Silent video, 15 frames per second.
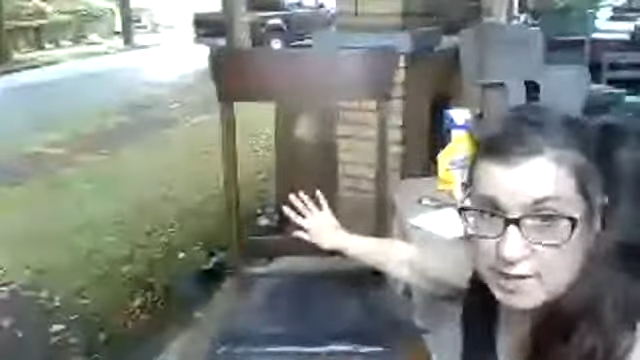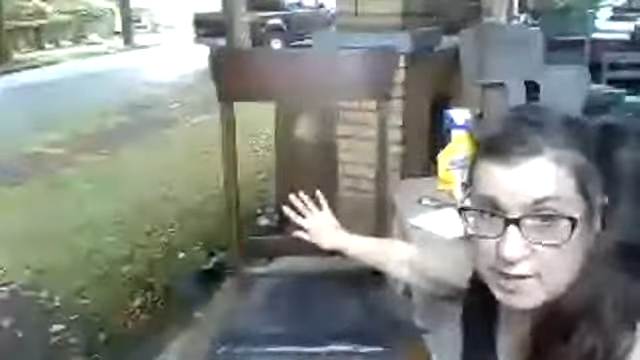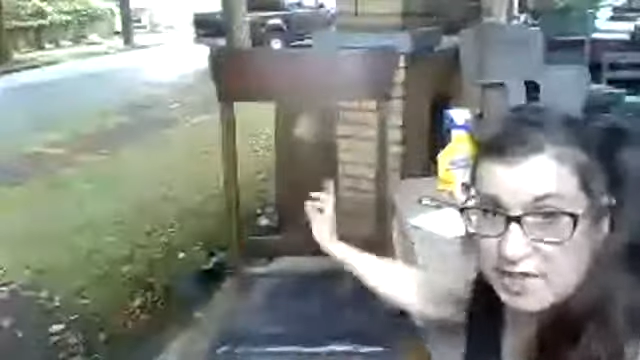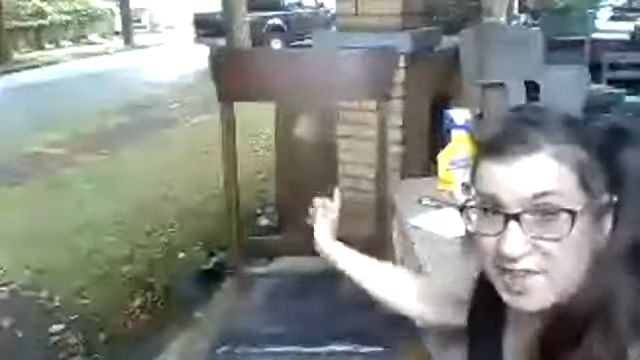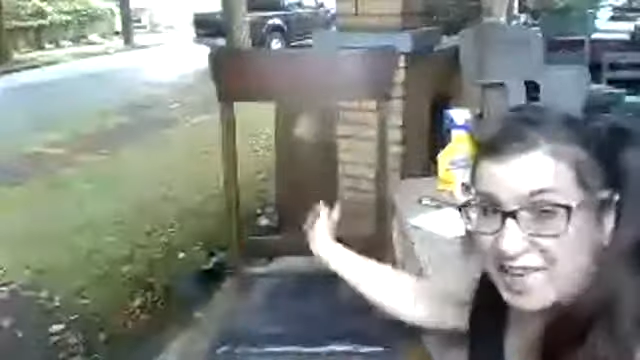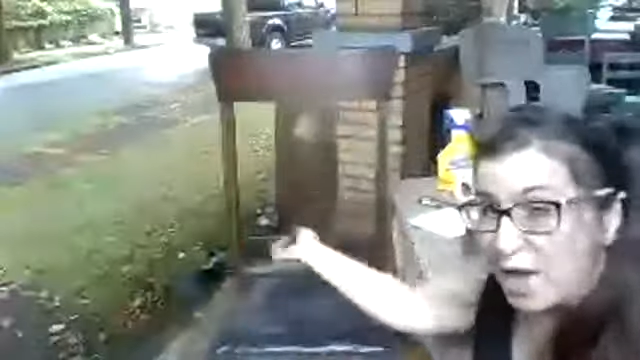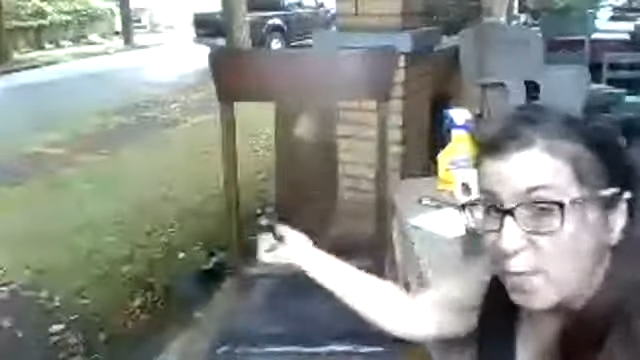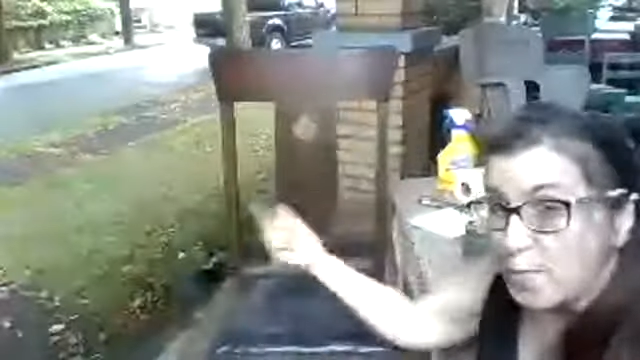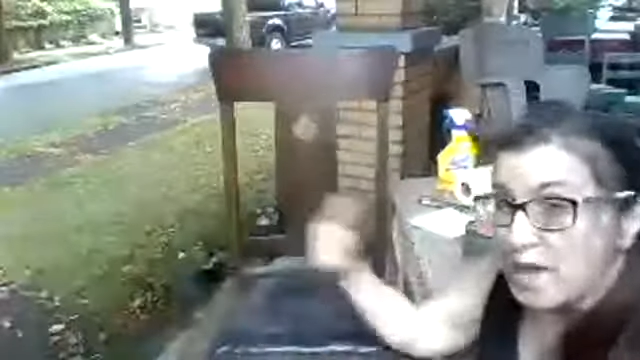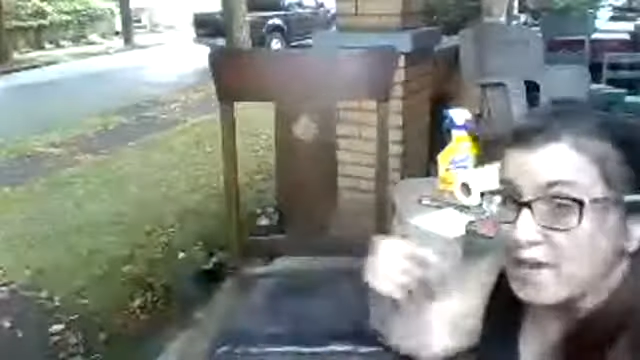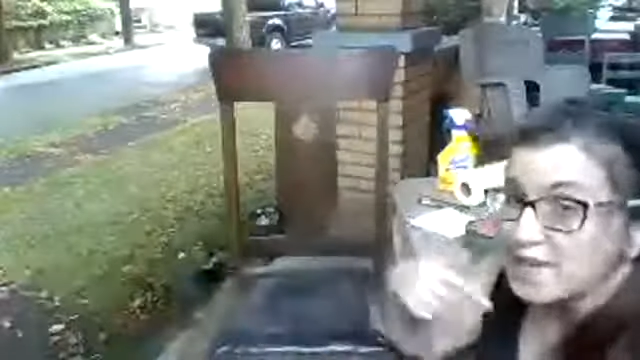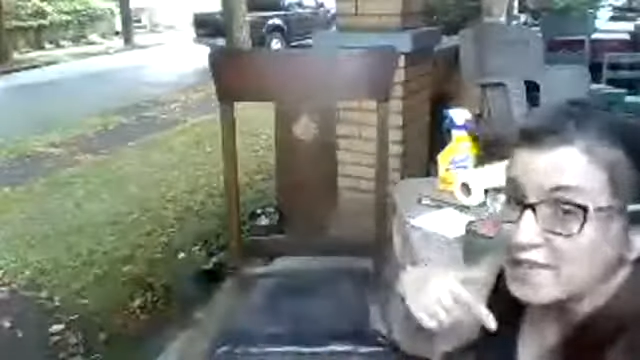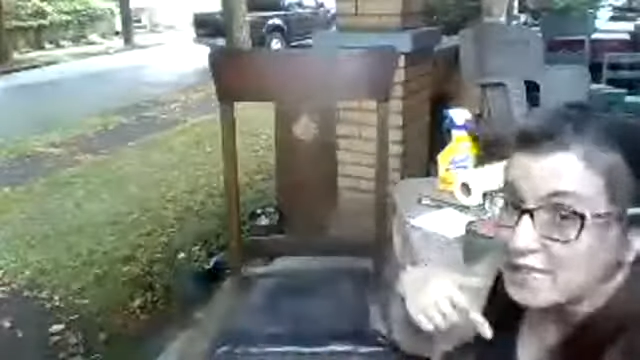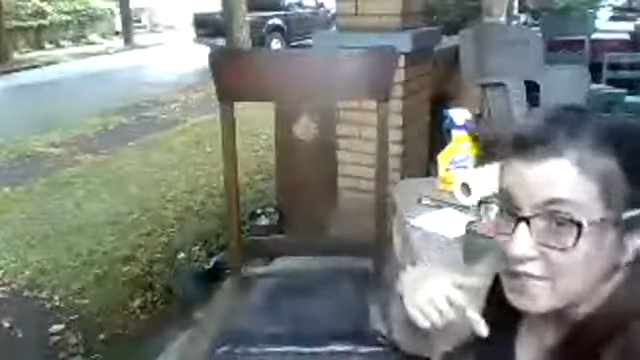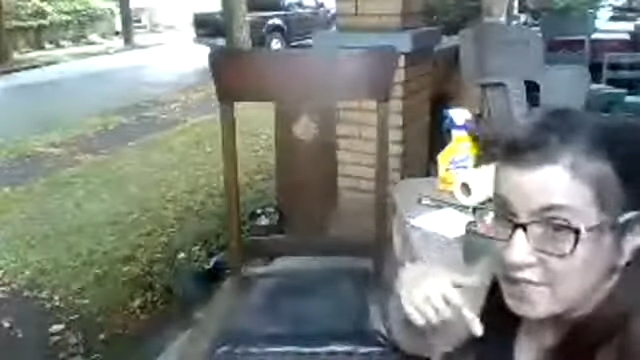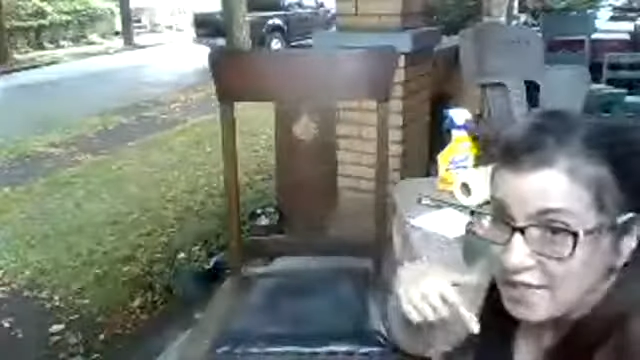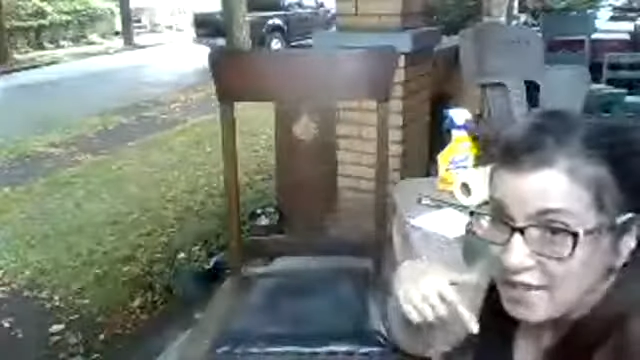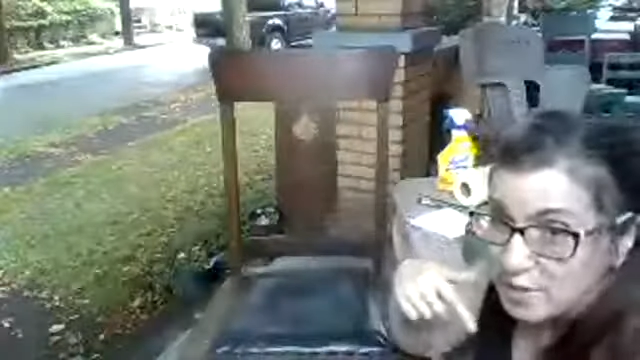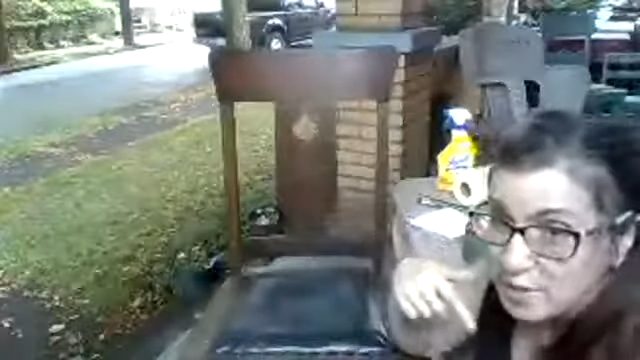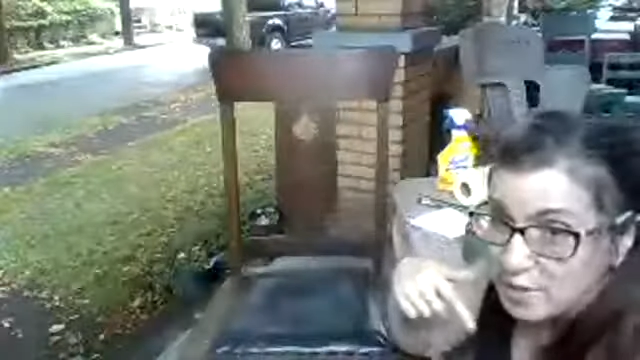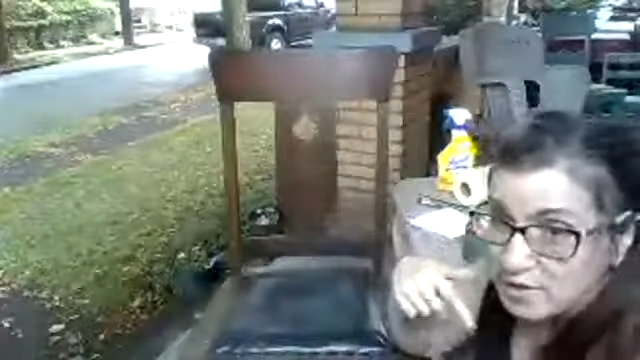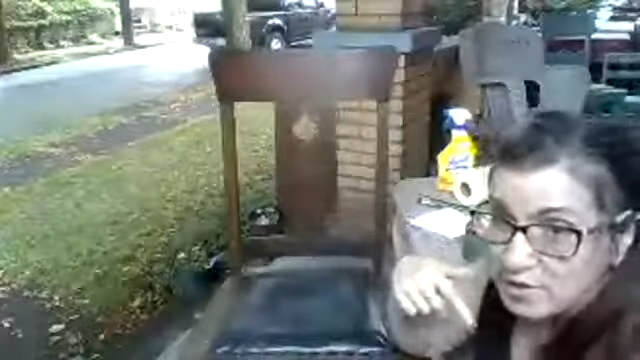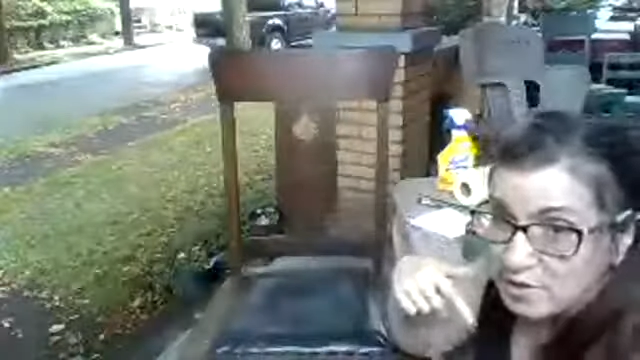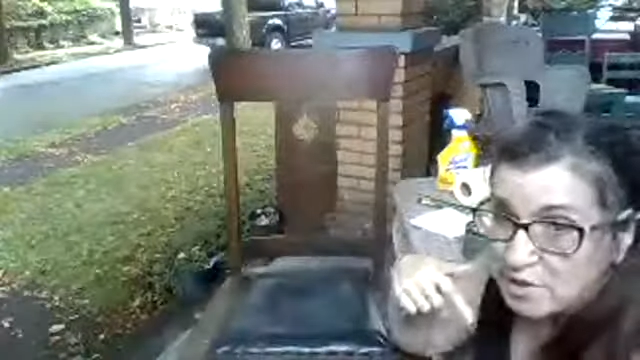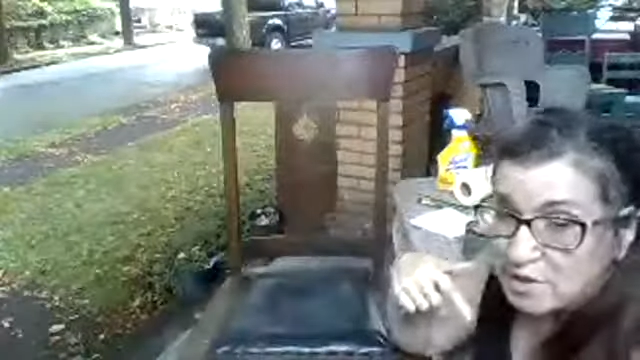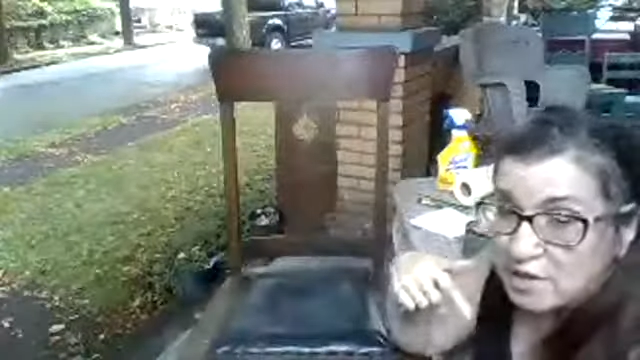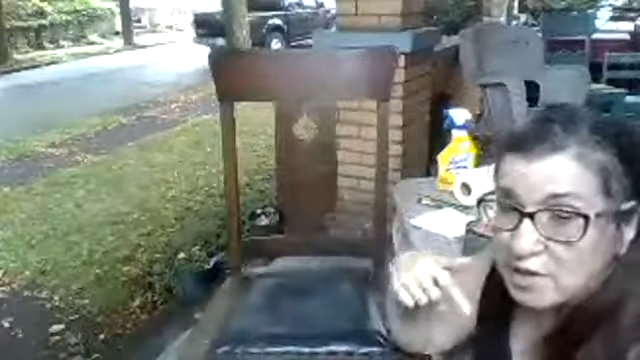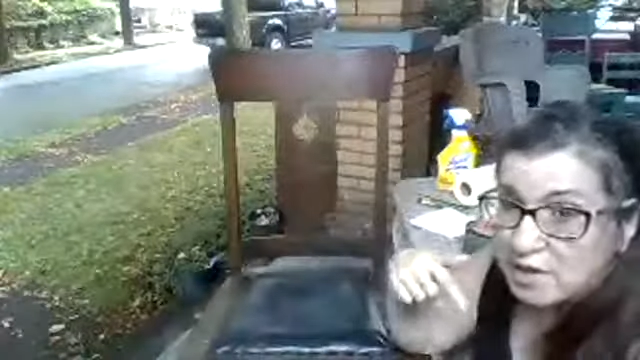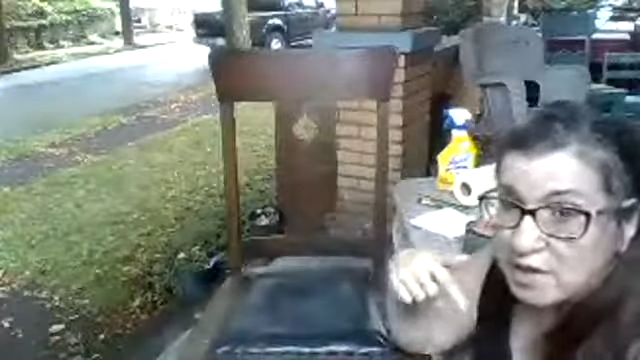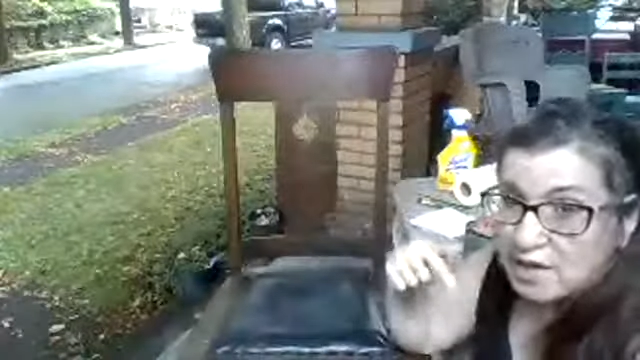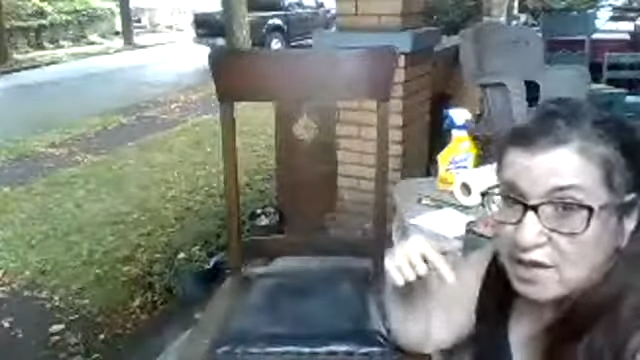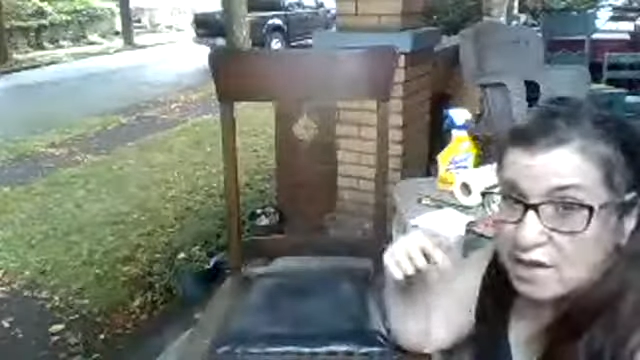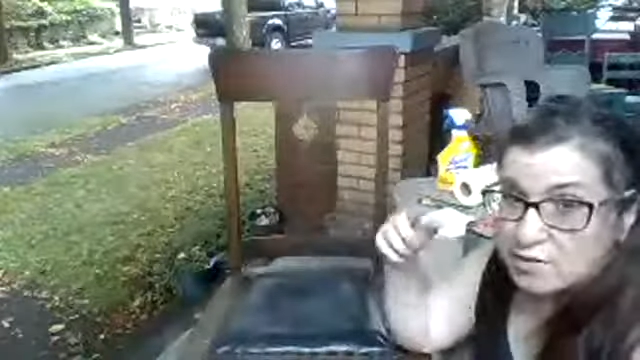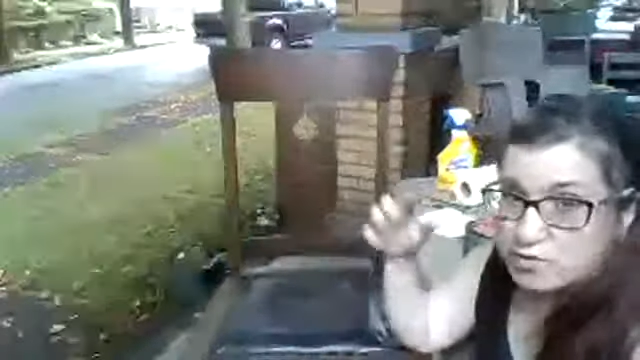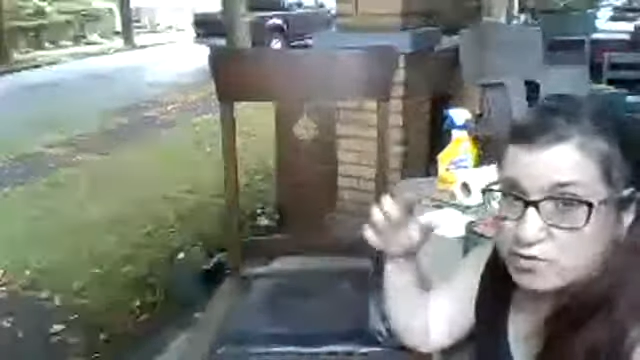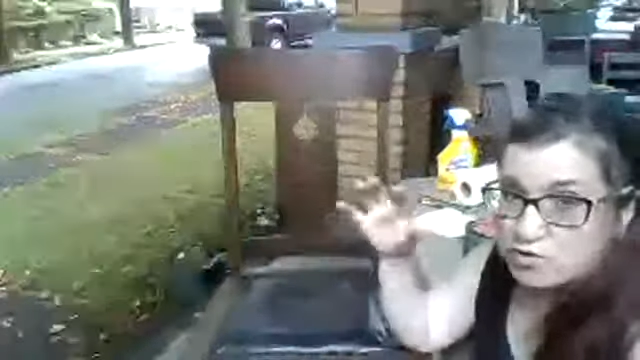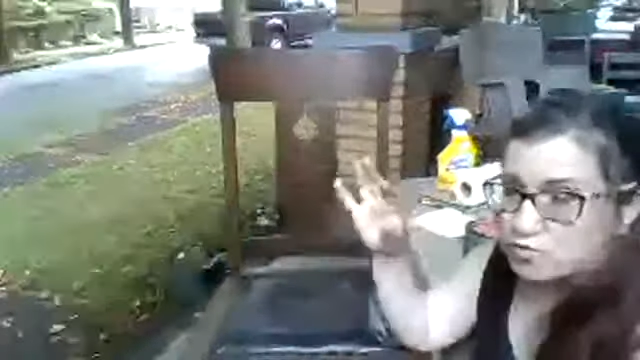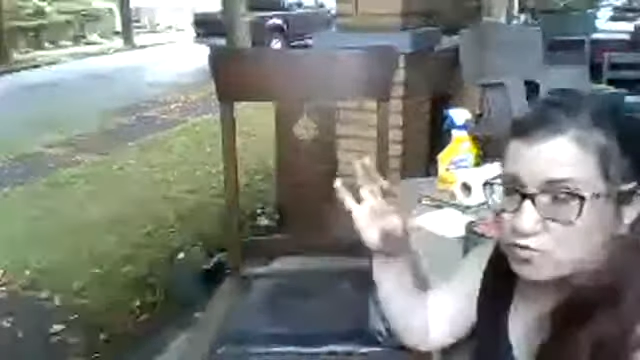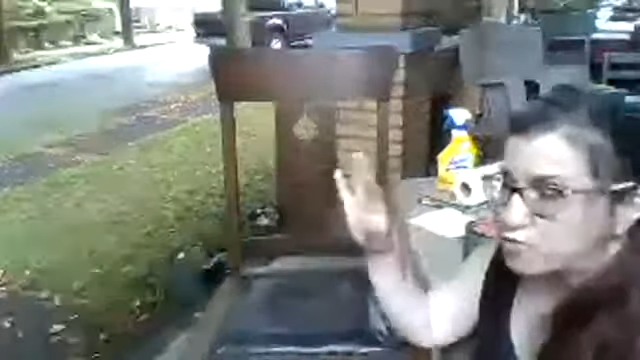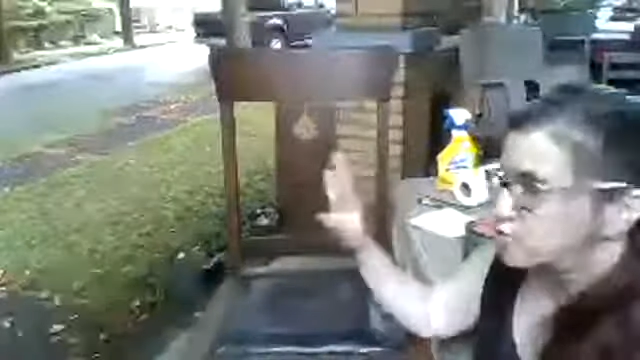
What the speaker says: and then come back in later and